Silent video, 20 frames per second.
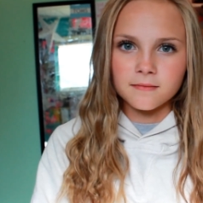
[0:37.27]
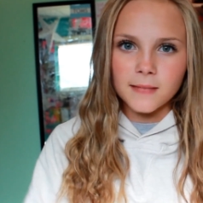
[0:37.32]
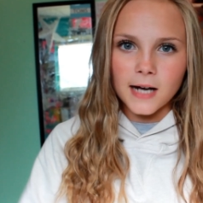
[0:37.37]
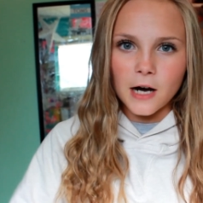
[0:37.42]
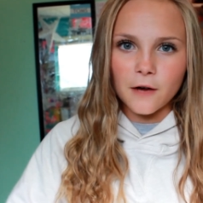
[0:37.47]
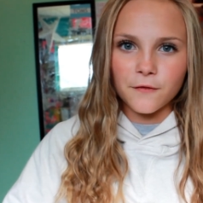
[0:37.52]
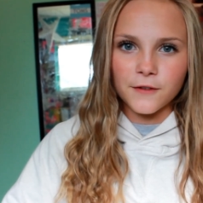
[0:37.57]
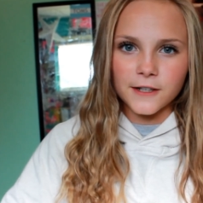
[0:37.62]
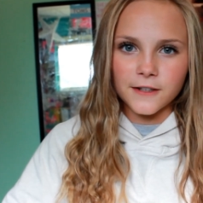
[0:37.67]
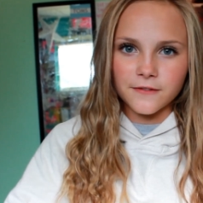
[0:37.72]

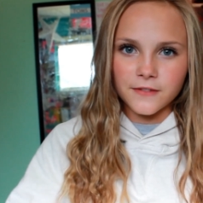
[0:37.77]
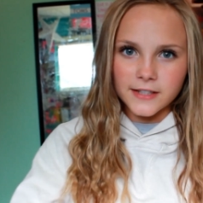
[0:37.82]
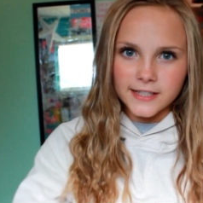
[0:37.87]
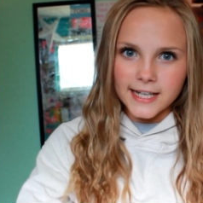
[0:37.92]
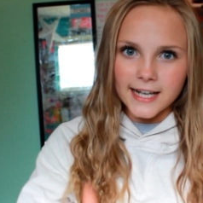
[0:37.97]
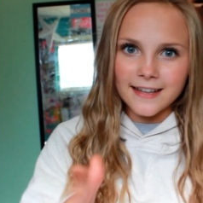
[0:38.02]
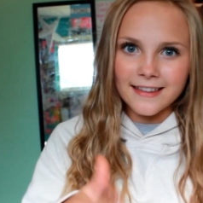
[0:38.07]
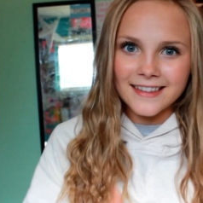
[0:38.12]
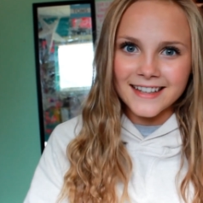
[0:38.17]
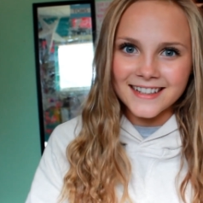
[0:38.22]
outfit of the
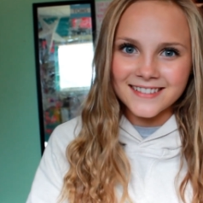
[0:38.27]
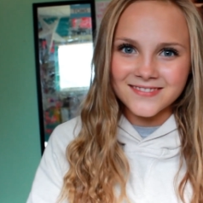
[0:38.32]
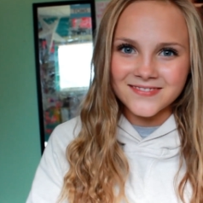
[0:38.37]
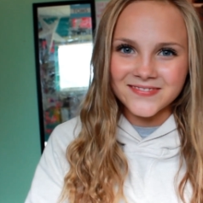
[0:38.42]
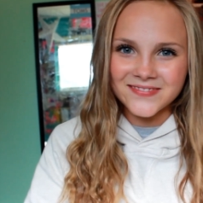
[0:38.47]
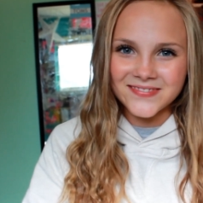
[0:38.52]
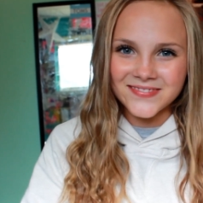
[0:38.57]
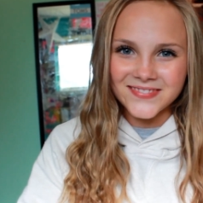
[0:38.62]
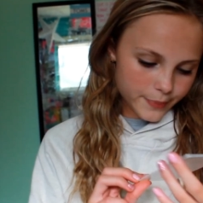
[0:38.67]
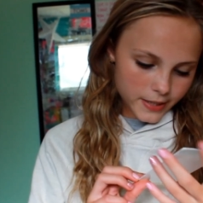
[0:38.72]
day thing.
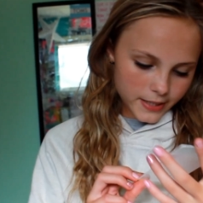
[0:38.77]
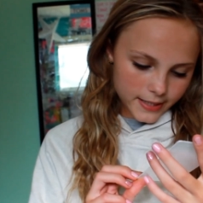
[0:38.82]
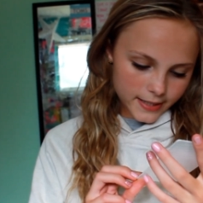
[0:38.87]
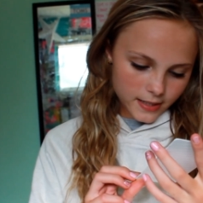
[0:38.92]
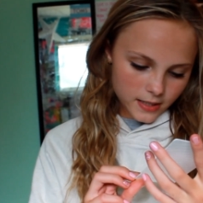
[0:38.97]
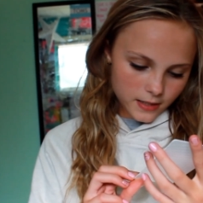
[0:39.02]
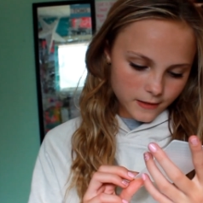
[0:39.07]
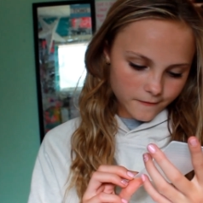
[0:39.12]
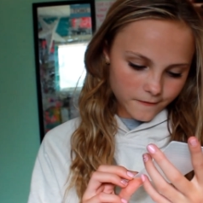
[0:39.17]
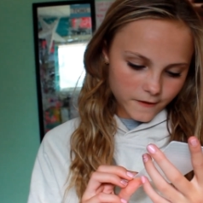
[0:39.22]

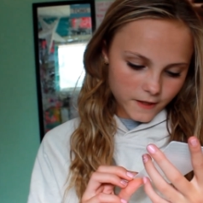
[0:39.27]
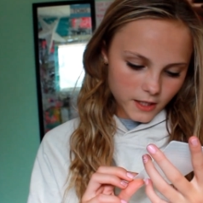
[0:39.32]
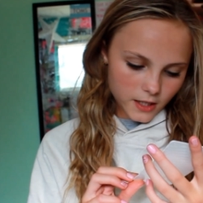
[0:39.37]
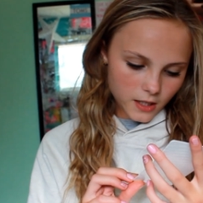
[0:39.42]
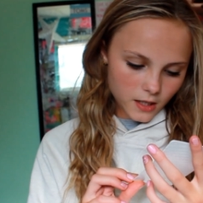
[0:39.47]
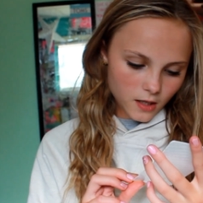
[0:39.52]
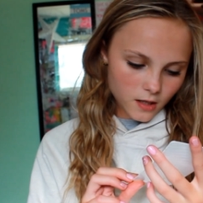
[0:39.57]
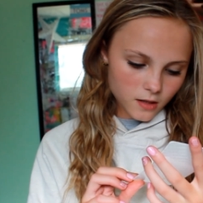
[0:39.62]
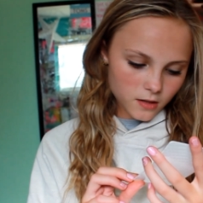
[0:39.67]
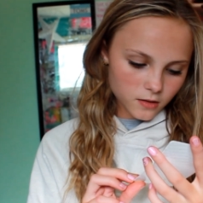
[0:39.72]
But
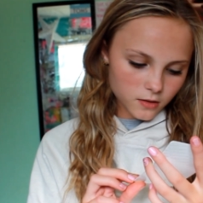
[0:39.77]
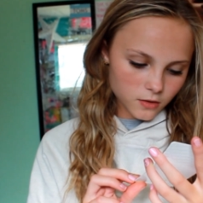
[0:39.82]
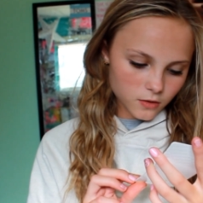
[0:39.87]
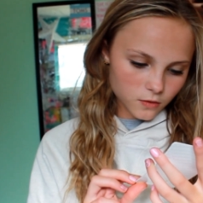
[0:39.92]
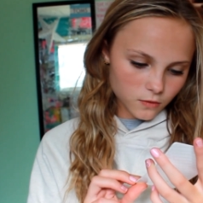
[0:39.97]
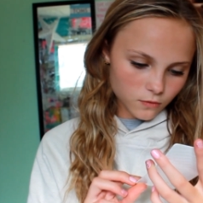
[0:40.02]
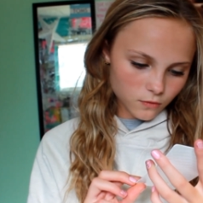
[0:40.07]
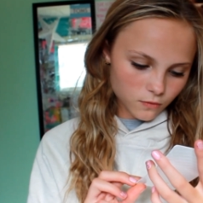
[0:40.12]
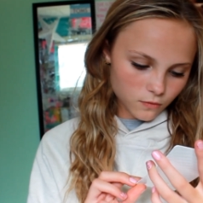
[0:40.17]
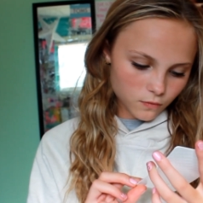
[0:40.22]

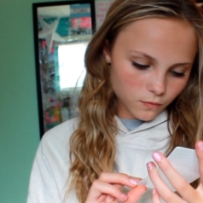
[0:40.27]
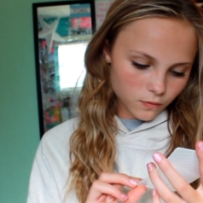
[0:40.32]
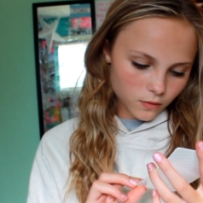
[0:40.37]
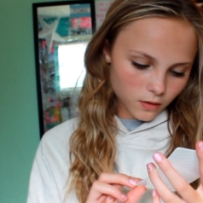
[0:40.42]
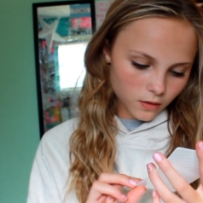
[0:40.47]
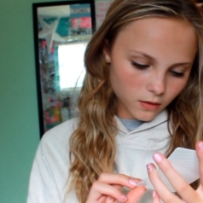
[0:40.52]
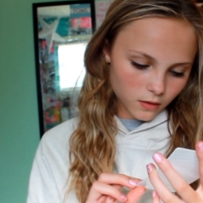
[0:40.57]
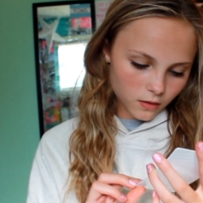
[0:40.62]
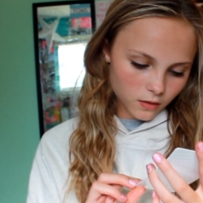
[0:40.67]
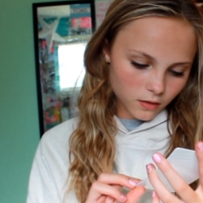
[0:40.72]
these
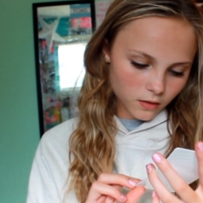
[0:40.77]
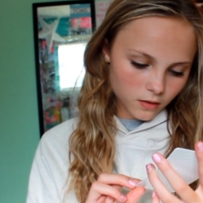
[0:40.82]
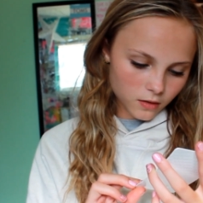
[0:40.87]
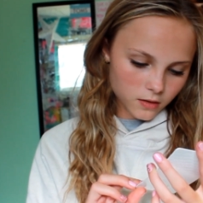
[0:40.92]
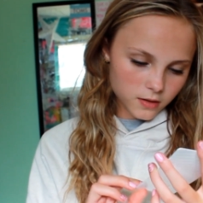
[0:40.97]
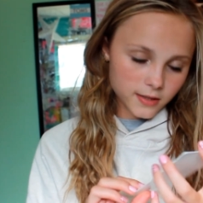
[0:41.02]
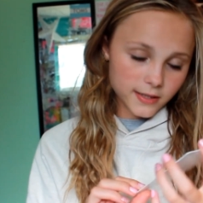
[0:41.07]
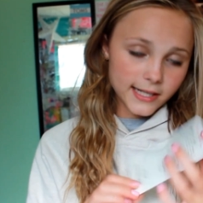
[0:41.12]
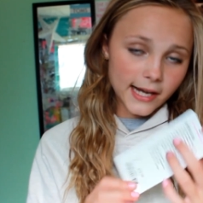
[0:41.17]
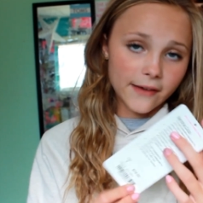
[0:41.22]

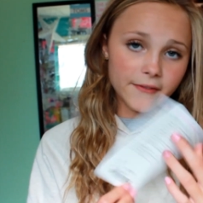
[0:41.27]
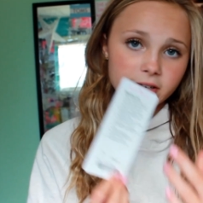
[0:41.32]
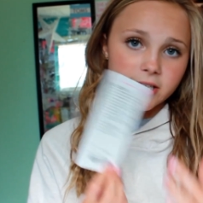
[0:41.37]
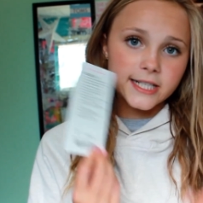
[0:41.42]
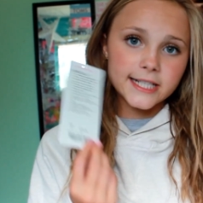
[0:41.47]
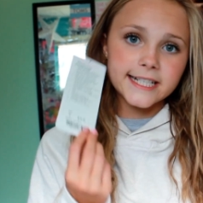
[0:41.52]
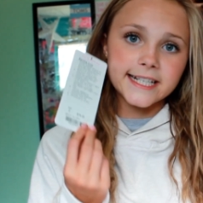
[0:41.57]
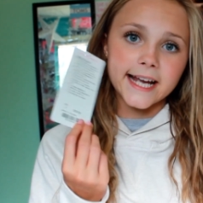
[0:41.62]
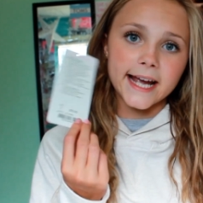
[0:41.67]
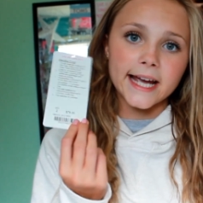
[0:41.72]
were
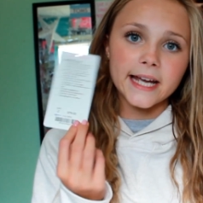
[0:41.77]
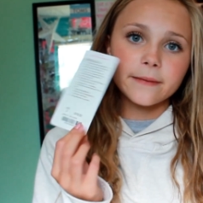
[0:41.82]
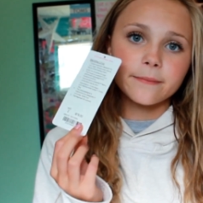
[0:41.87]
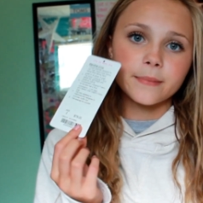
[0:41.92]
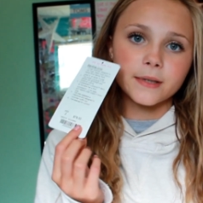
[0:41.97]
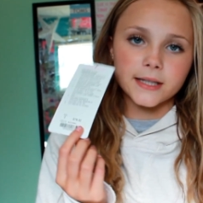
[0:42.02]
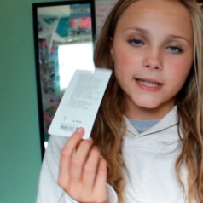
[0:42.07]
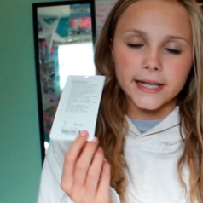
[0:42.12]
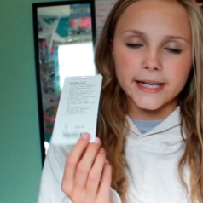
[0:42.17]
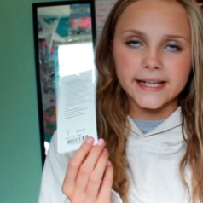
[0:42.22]
78
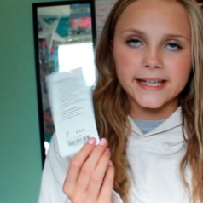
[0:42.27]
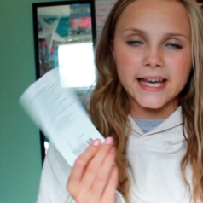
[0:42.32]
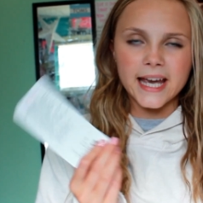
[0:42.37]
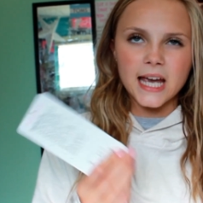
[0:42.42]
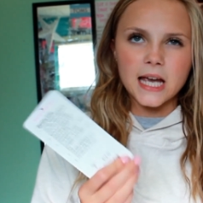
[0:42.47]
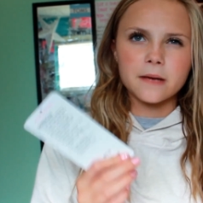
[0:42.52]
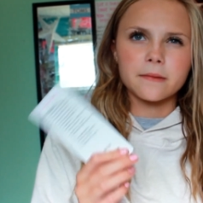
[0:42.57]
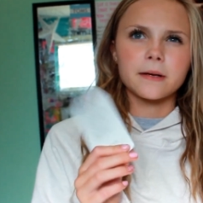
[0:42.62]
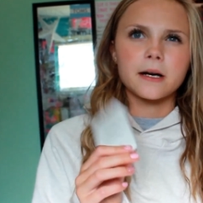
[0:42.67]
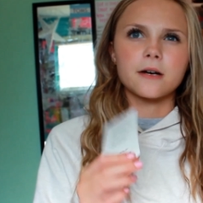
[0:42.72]
but they
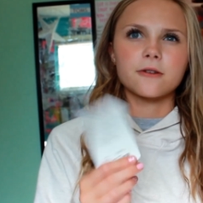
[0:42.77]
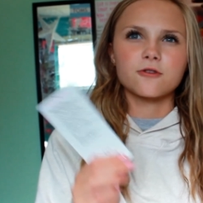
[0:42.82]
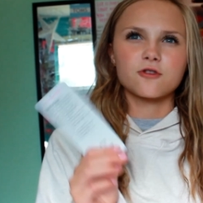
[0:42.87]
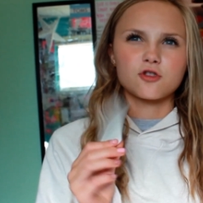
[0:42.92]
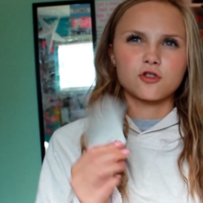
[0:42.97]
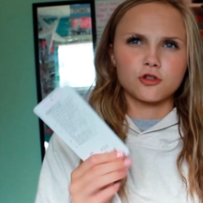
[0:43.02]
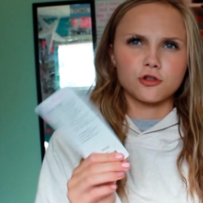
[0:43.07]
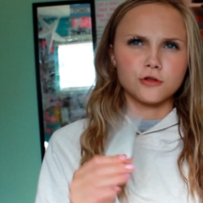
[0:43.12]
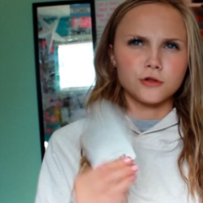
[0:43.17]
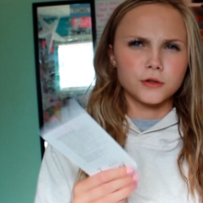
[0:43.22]
came out
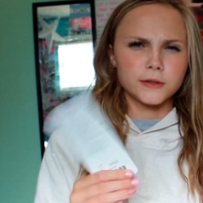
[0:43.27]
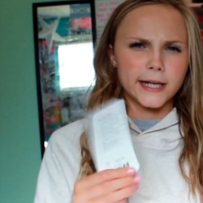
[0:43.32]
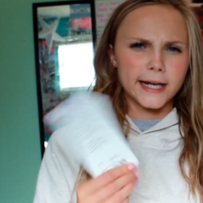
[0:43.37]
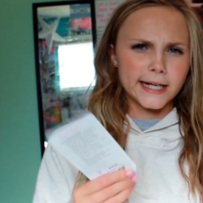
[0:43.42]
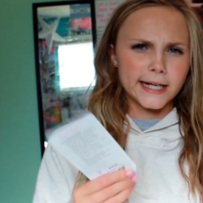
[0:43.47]
to